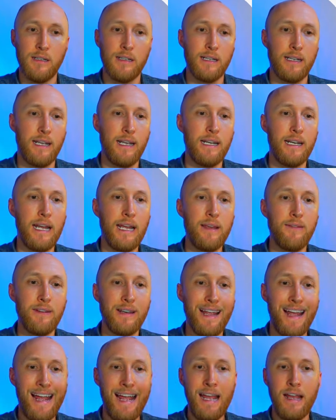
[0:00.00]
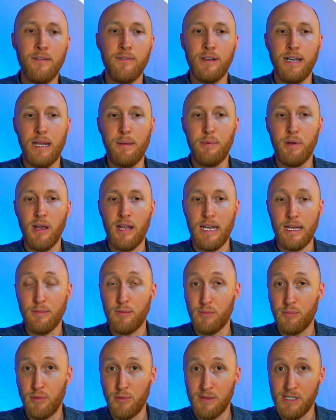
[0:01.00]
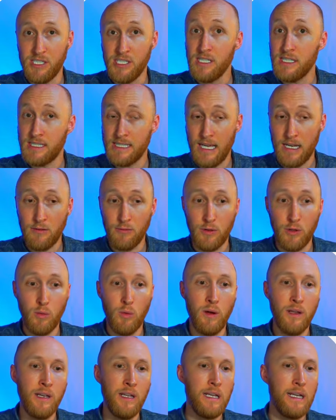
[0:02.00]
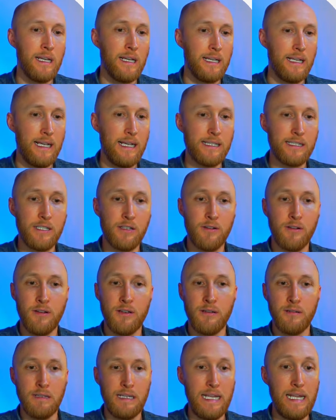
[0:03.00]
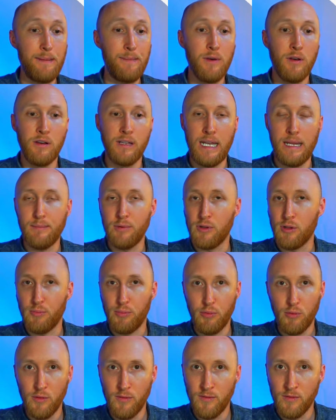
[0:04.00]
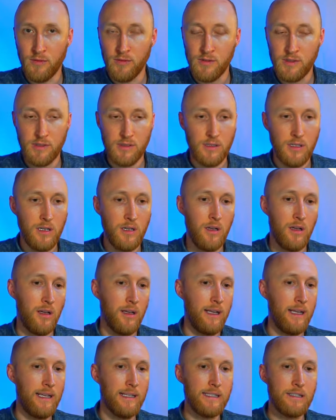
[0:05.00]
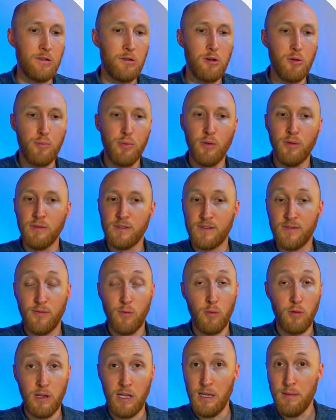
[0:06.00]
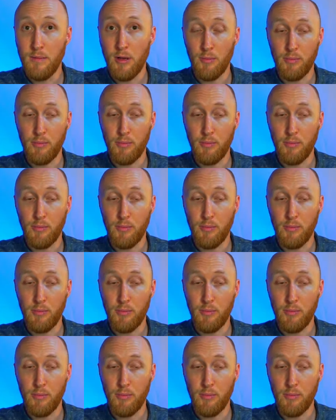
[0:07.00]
Can I even have an API-enabled permission? Is that a real one? Is there an email-enabled approvals? Is there an approvals for email